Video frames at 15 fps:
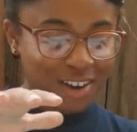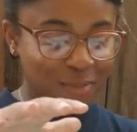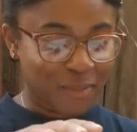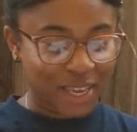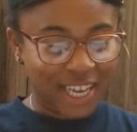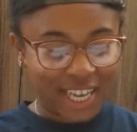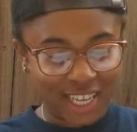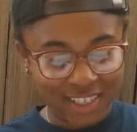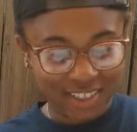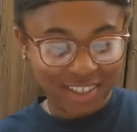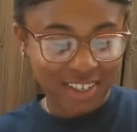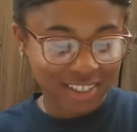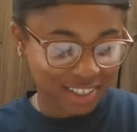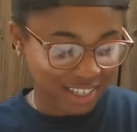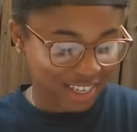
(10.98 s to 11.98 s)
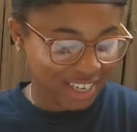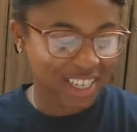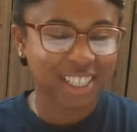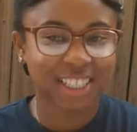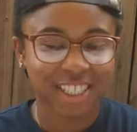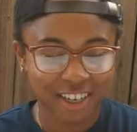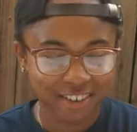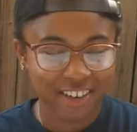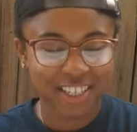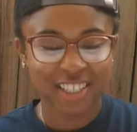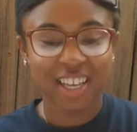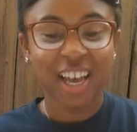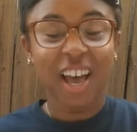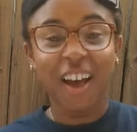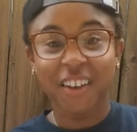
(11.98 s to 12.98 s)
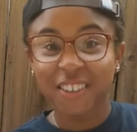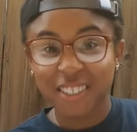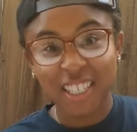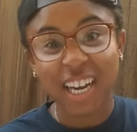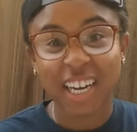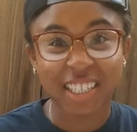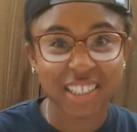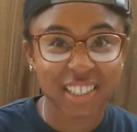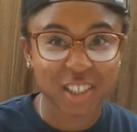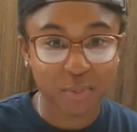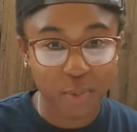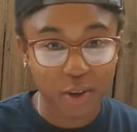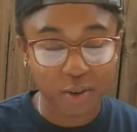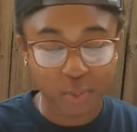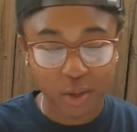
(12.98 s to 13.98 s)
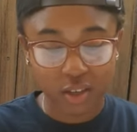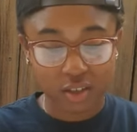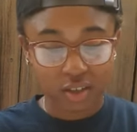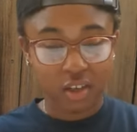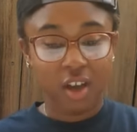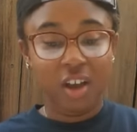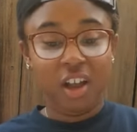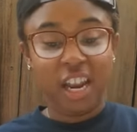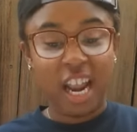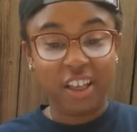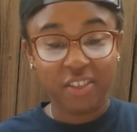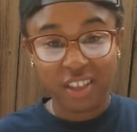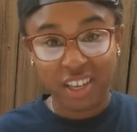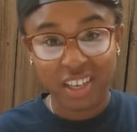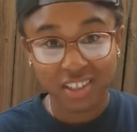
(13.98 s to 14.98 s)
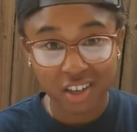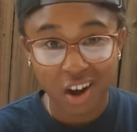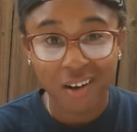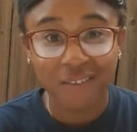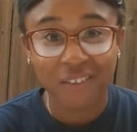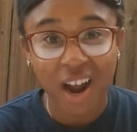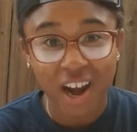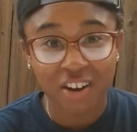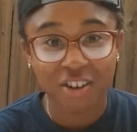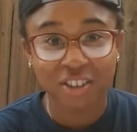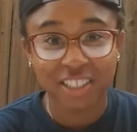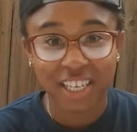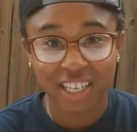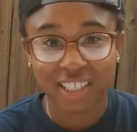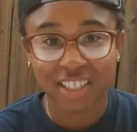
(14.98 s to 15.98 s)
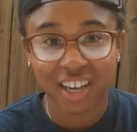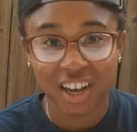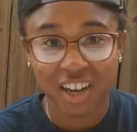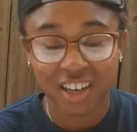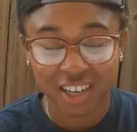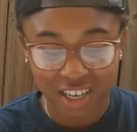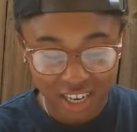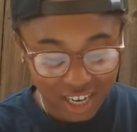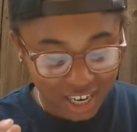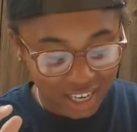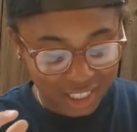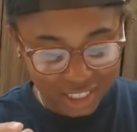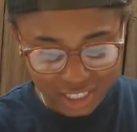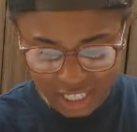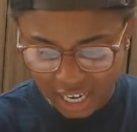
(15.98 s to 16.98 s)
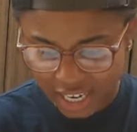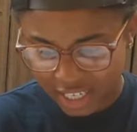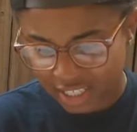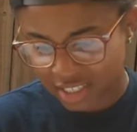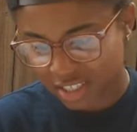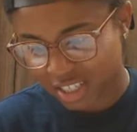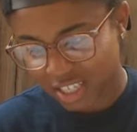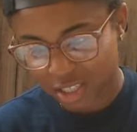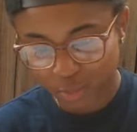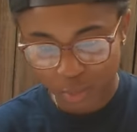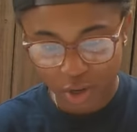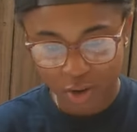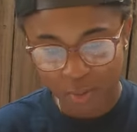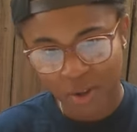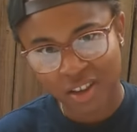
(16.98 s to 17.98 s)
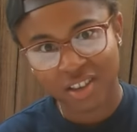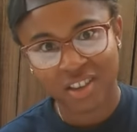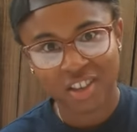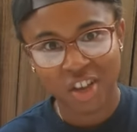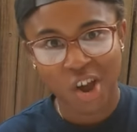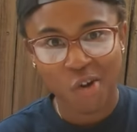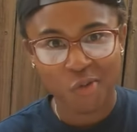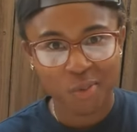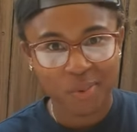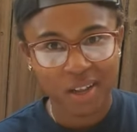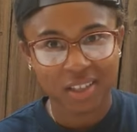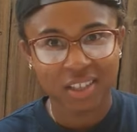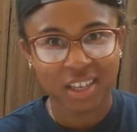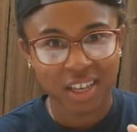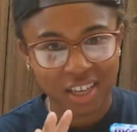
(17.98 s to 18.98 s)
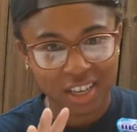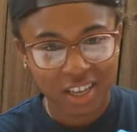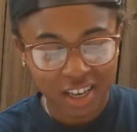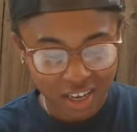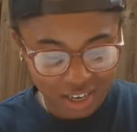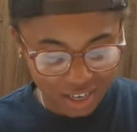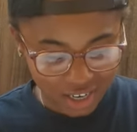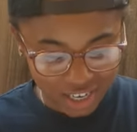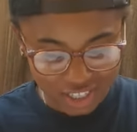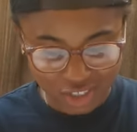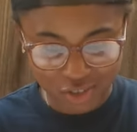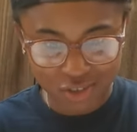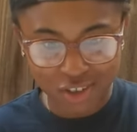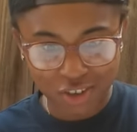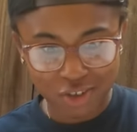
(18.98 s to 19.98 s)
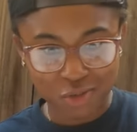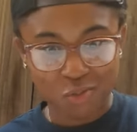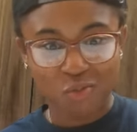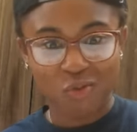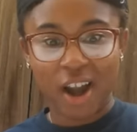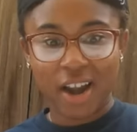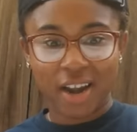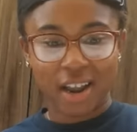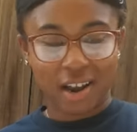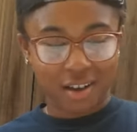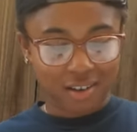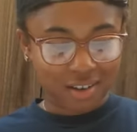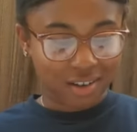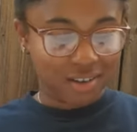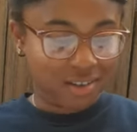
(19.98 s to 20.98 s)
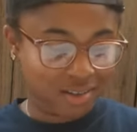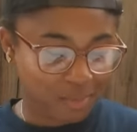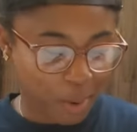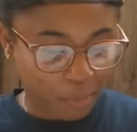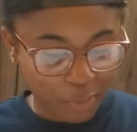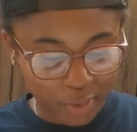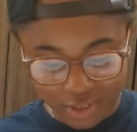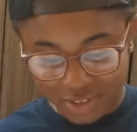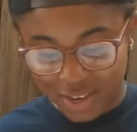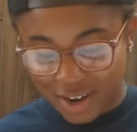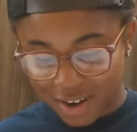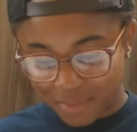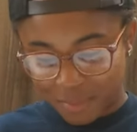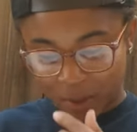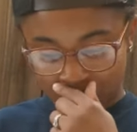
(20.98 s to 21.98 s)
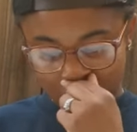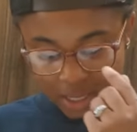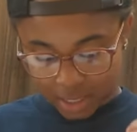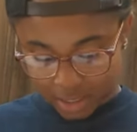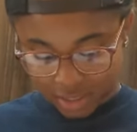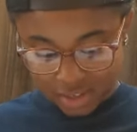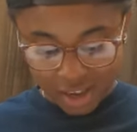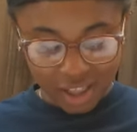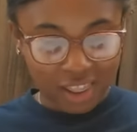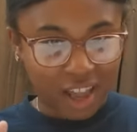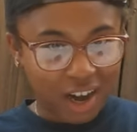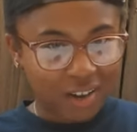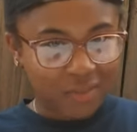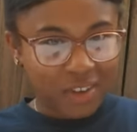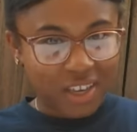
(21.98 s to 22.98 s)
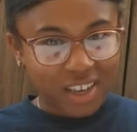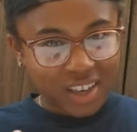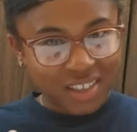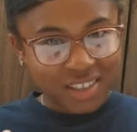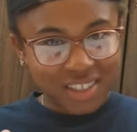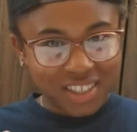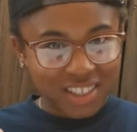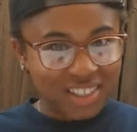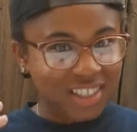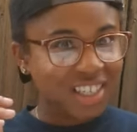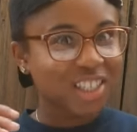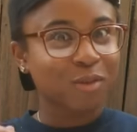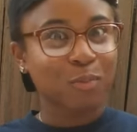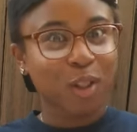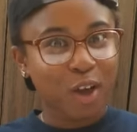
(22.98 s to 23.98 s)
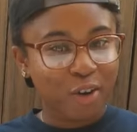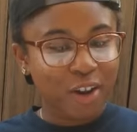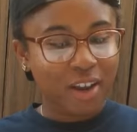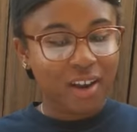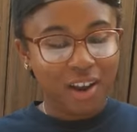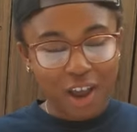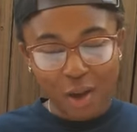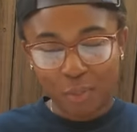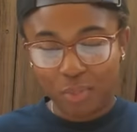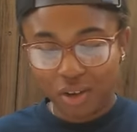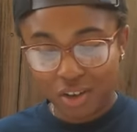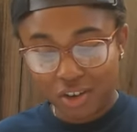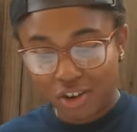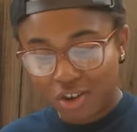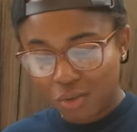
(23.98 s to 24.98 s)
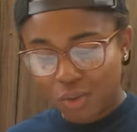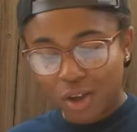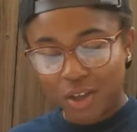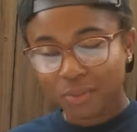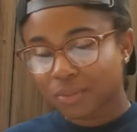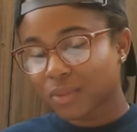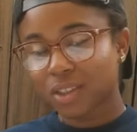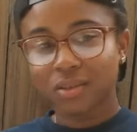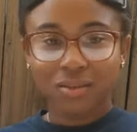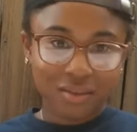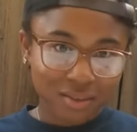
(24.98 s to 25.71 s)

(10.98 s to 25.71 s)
we're going to be conducting a series of science experiments. Now, these are viral TikTok science experiments, so we're about to do those right now. I'm pretty scared because a lot of it consists exploding, but you know what?